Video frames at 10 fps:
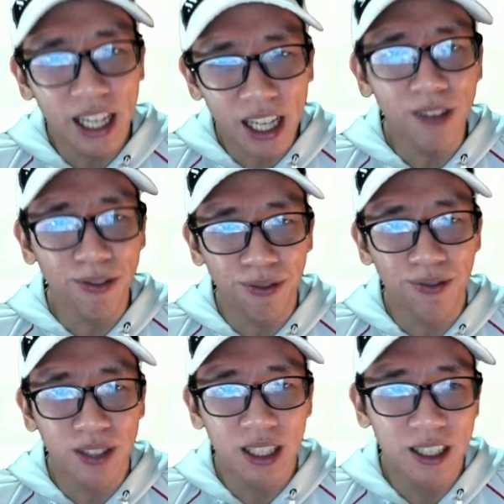
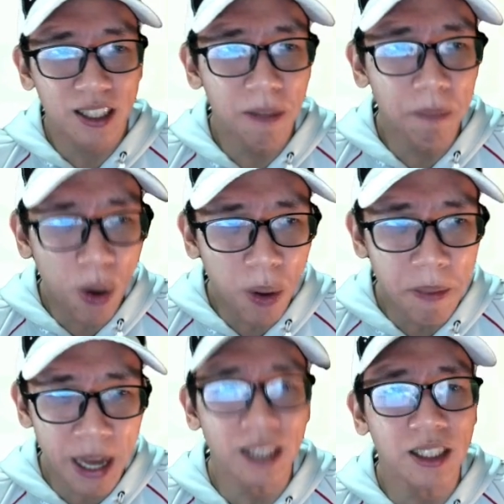if
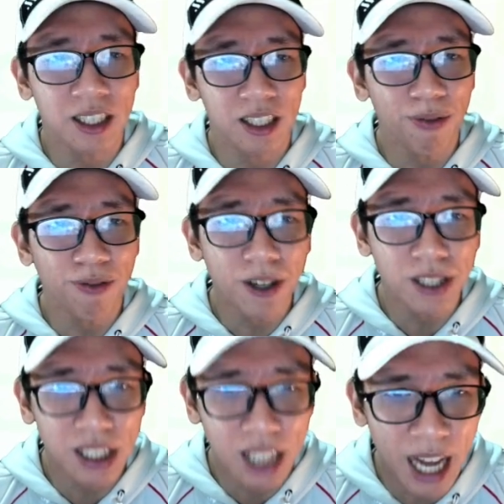the
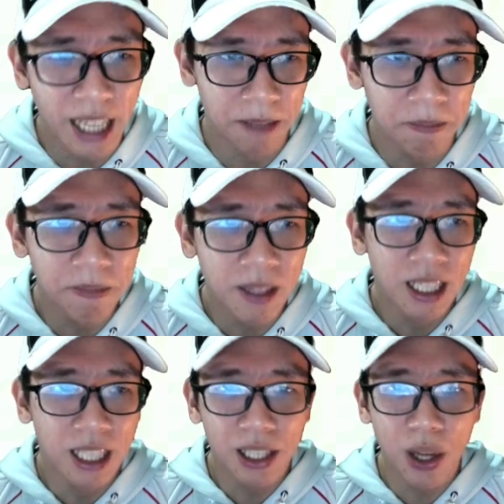first time
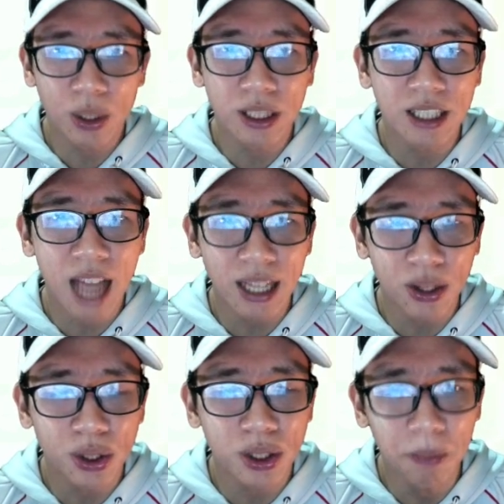your
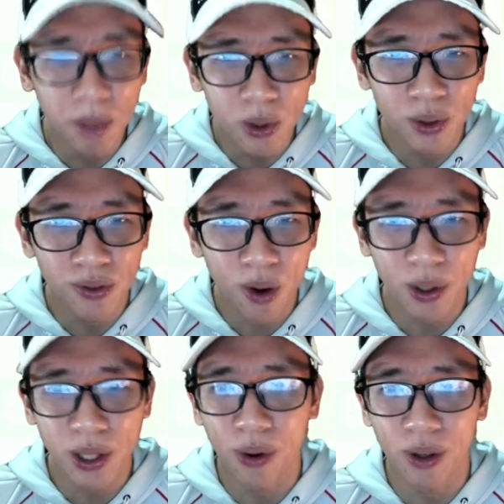status move
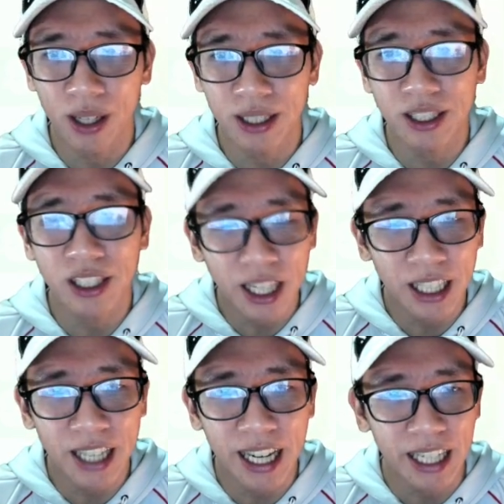or your Sunny
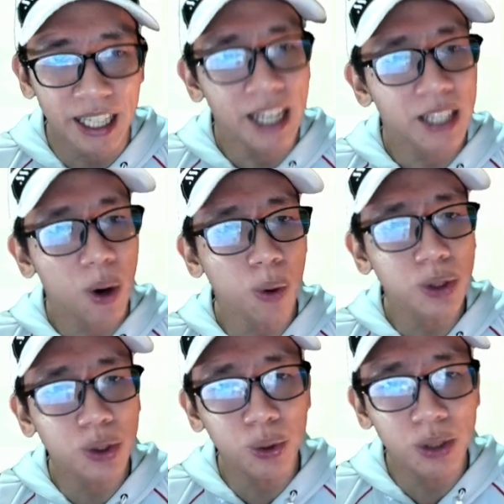Day
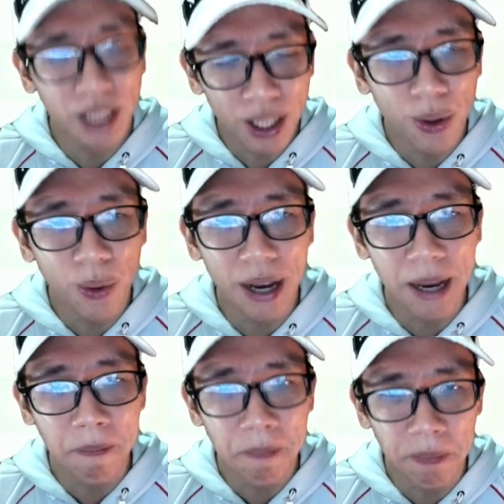goes to 0
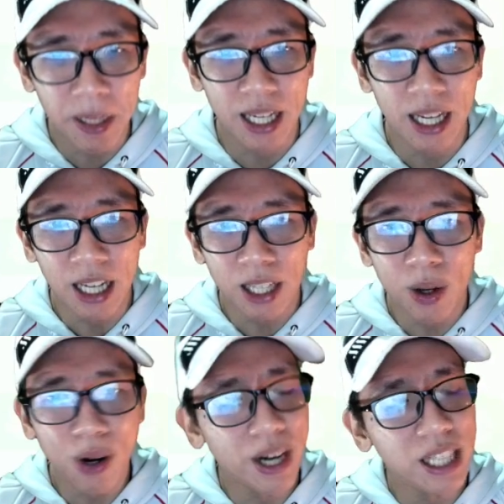MP,
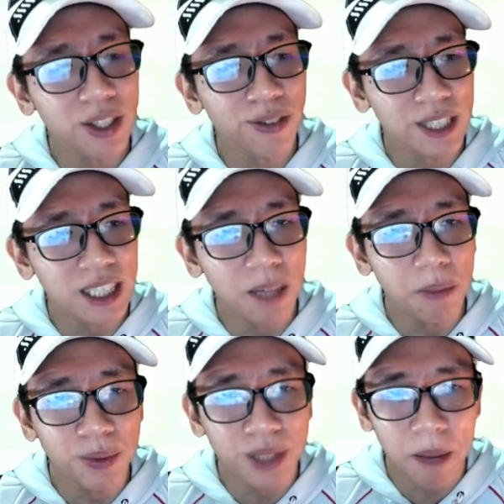you'll raise your physical
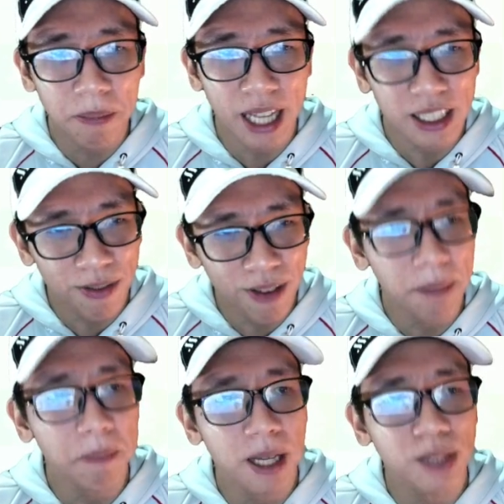moves up next
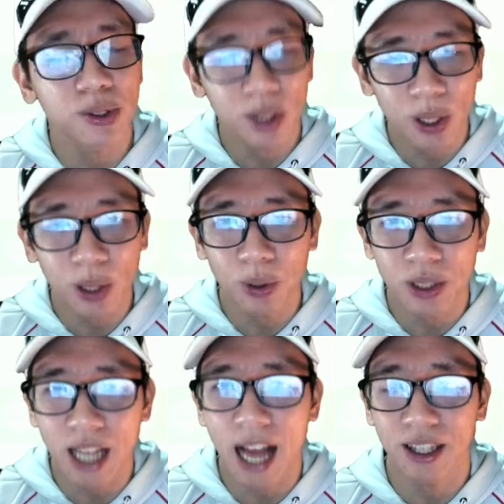effect +2
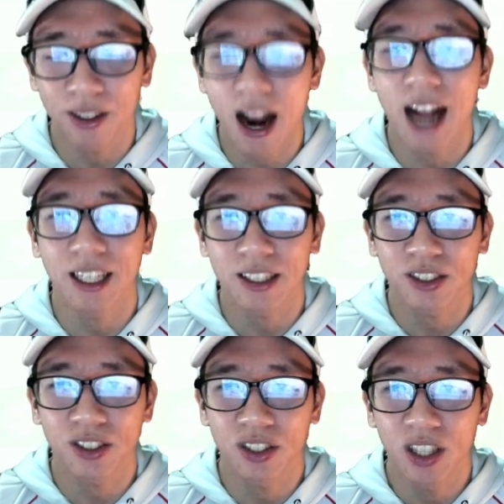stat
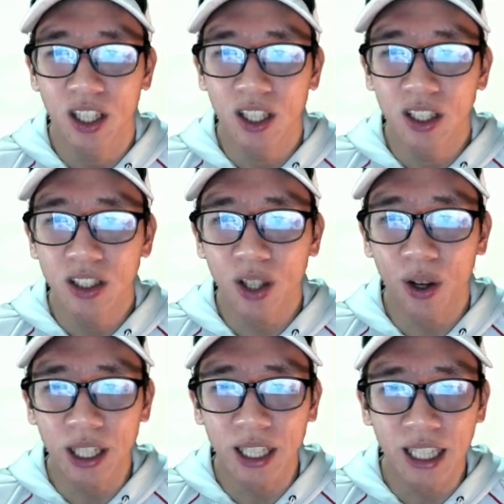ranks. So
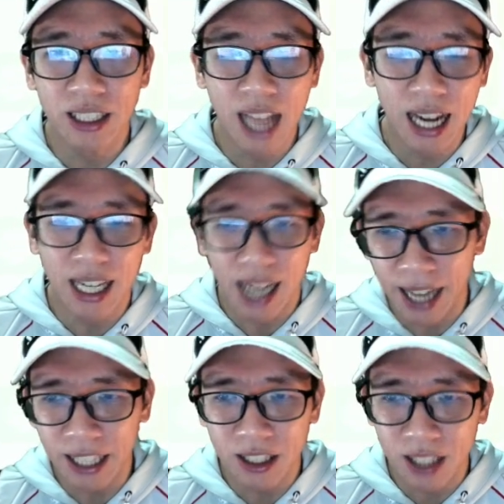in case that
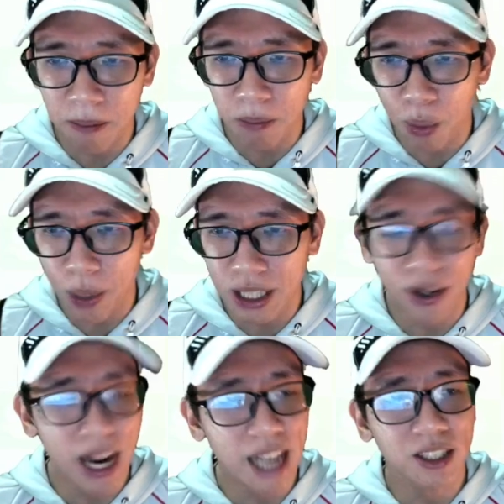lines up with
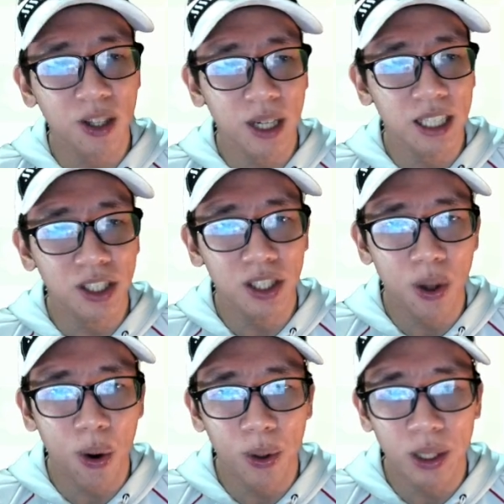your S-collision
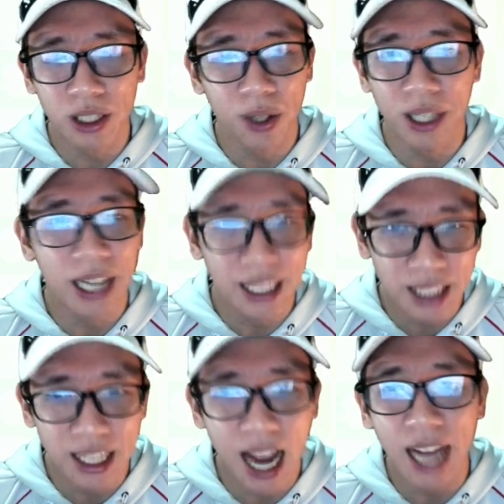course, your next
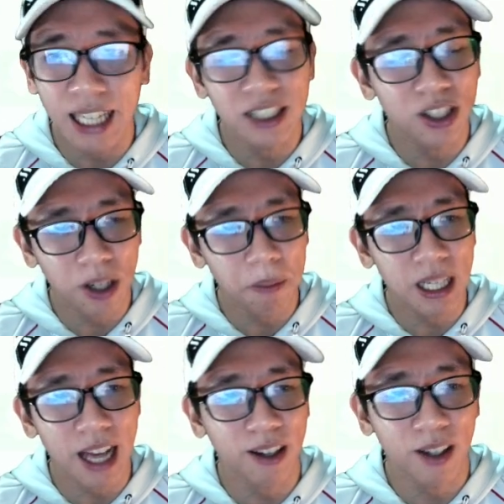attack is gonna
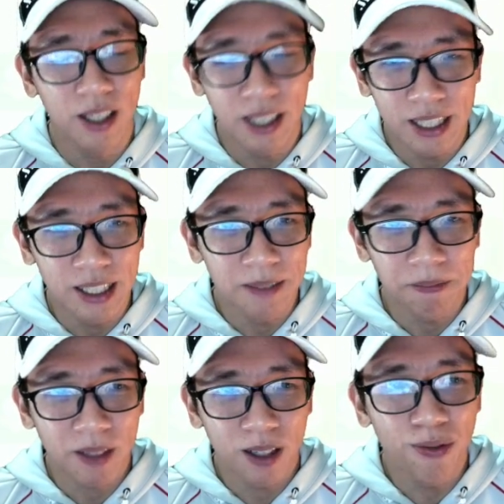be like
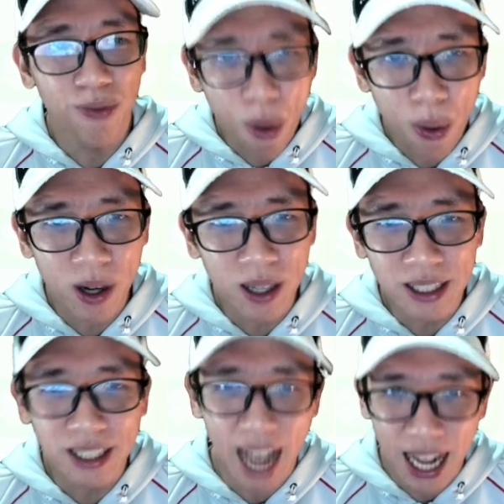4
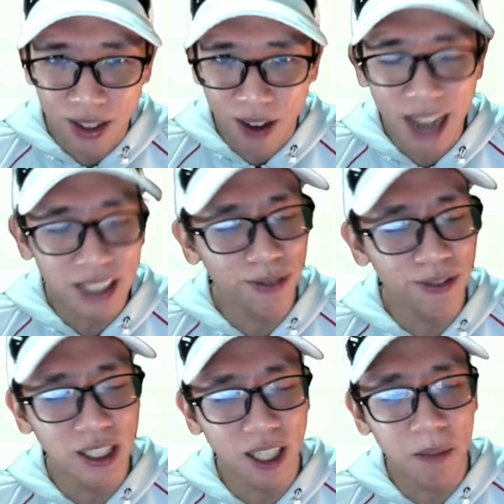stat ranks of
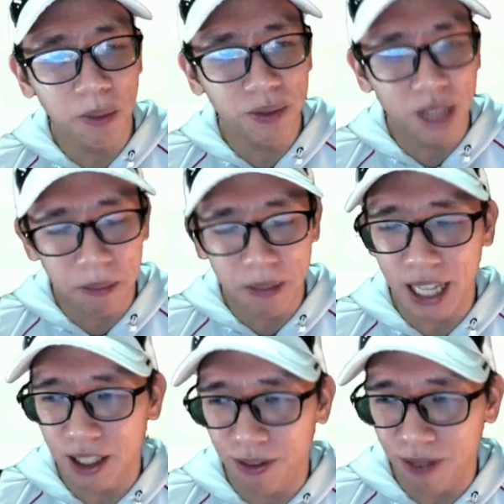physical moves up
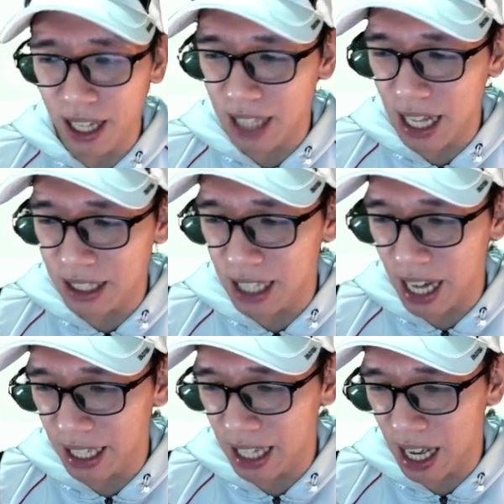next effect. That's
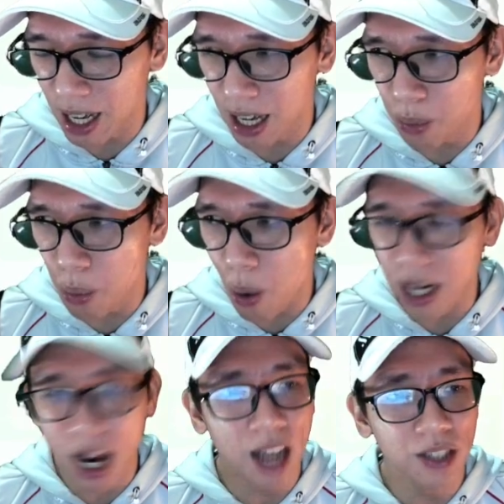like
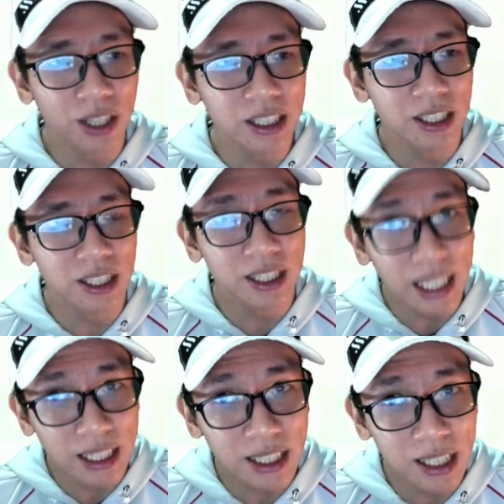
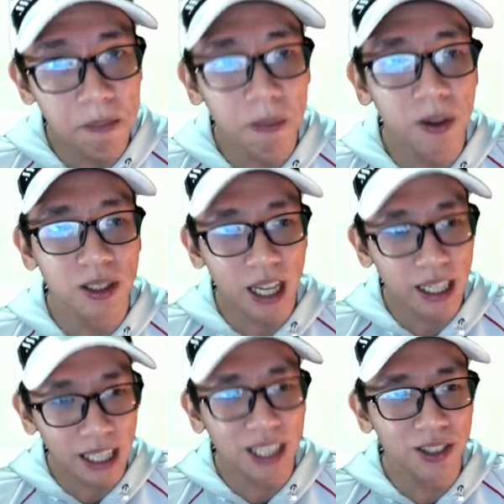
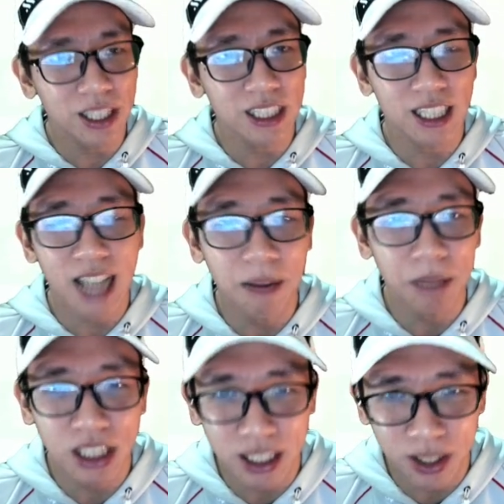160% increase in
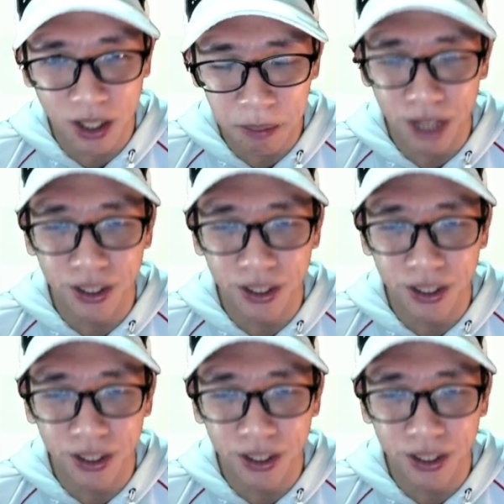damage. That's going to be